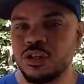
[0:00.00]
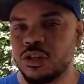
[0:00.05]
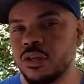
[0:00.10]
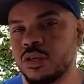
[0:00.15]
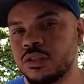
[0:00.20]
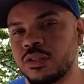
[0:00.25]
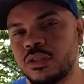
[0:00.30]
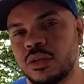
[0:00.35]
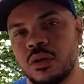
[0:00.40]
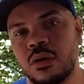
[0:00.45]

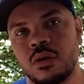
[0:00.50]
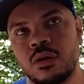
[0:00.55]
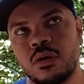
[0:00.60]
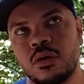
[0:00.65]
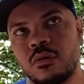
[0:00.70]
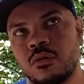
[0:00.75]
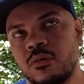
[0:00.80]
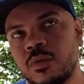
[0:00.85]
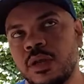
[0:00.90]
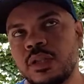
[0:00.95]
just
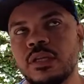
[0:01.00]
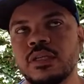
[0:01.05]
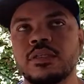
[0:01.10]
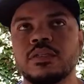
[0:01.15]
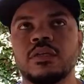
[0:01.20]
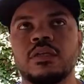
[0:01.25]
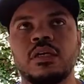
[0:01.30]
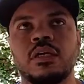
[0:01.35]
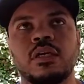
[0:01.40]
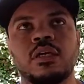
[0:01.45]

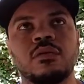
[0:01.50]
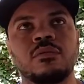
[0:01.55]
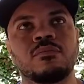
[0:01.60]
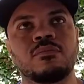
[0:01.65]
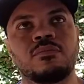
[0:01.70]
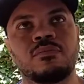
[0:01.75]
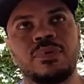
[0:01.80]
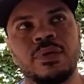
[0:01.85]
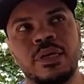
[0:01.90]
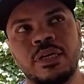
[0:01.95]
horrendously
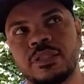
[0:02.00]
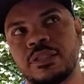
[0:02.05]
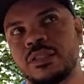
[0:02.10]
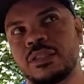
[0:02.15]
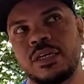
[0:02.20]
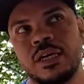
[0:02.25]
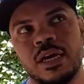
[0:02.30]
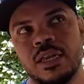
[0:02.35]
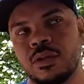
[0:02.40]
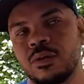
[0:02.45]
pissed
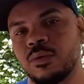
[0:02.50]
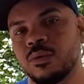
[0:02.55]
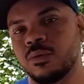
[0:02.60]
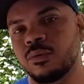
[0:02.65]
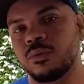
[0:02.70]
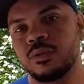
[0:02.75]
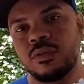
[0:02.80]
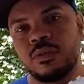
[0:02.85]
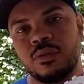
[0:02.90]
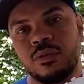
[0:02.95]

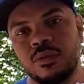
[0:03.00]
yellow